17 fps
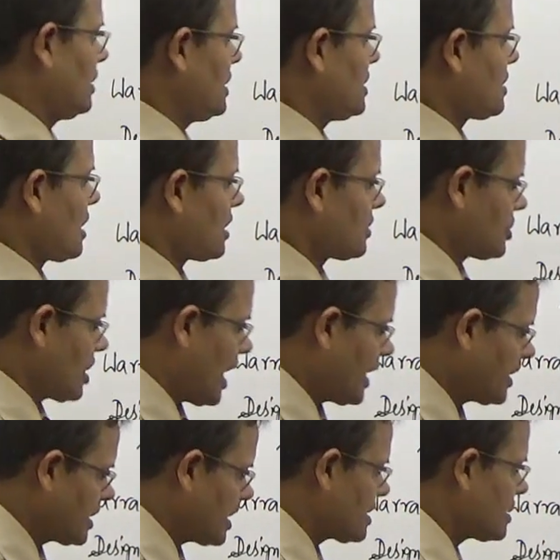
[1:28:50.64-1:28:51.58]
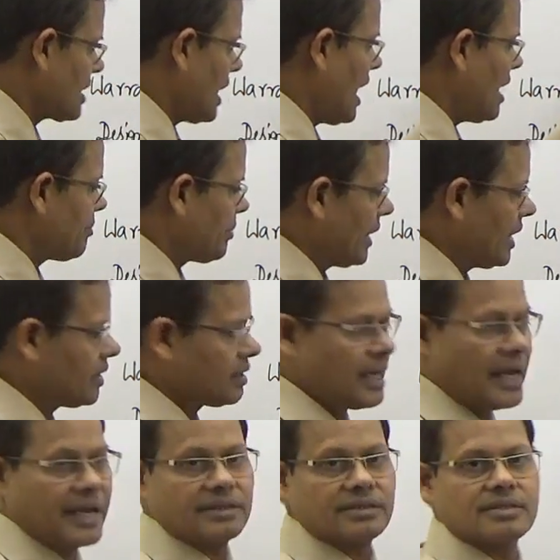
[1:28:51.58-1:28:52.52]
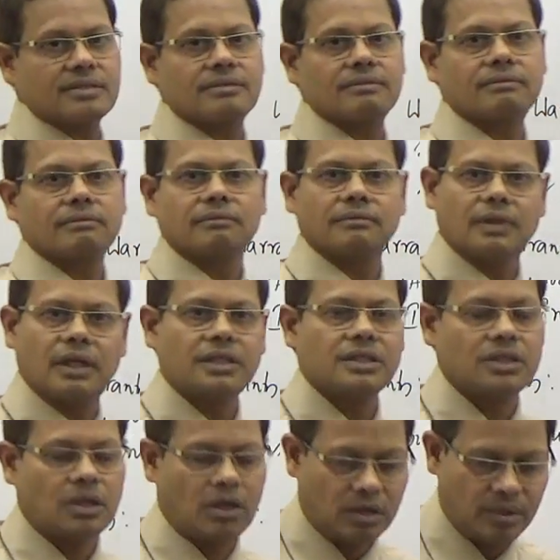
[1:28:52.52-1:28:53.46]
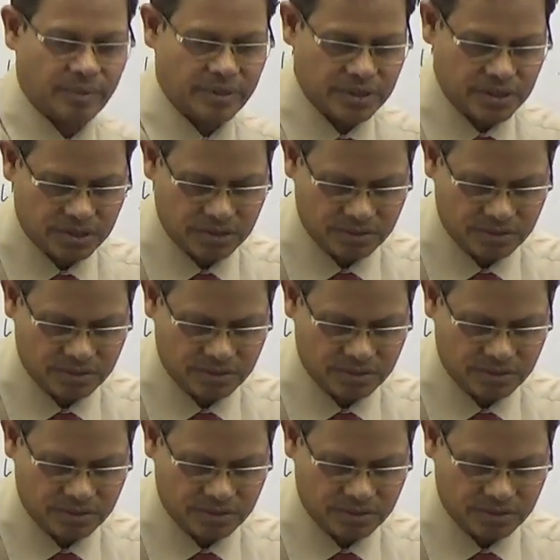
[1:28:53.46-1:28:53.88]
these are charges, I am paying tax. That is the argument.